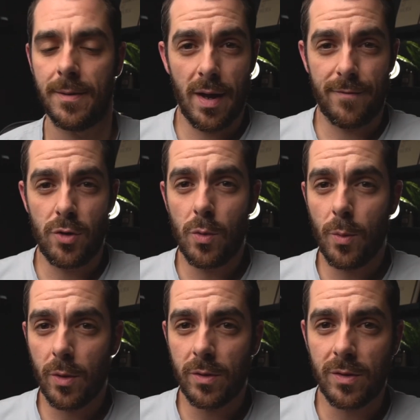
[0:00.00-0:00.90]
If you
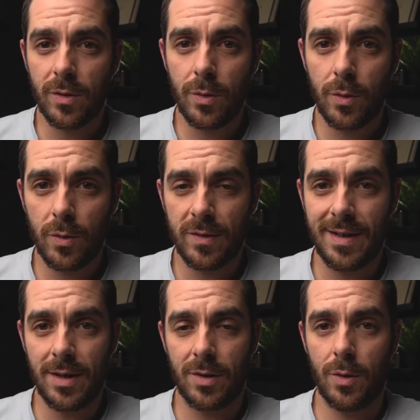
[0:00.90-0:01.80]
want to
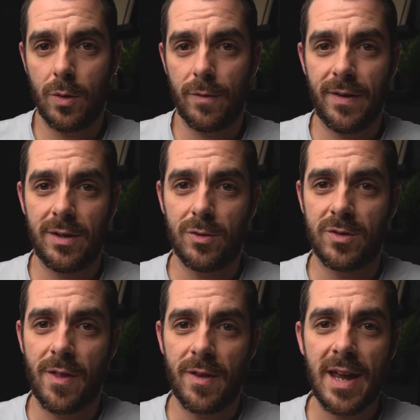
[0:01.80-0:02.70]
take your videos
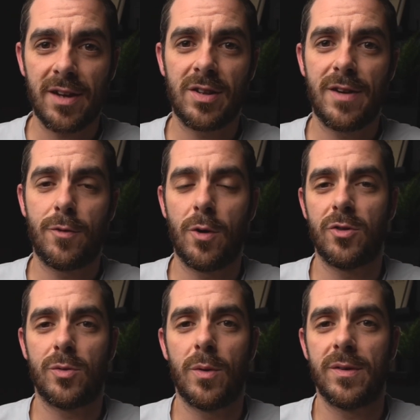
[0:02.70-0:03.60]
to the next level or
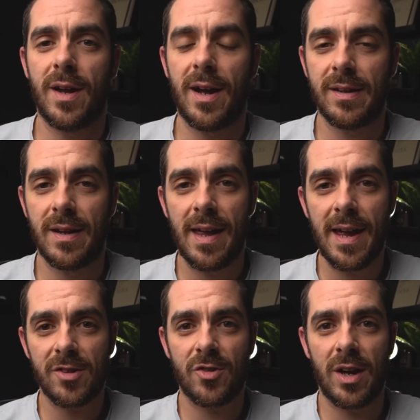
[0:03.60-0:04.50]
just want to add an
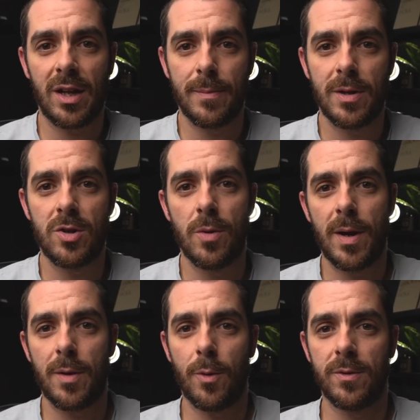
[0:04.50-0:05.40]
extra element, you
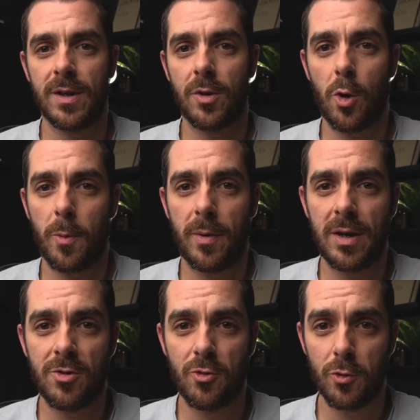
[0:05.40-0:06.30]
might want to
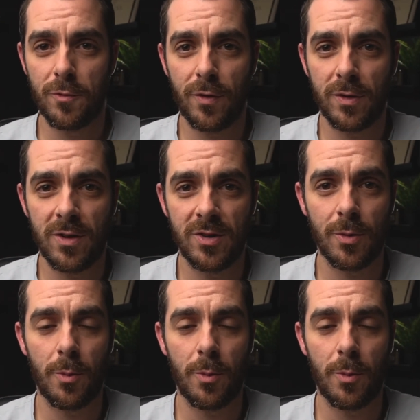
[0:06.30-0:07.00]
incorporate drone footage.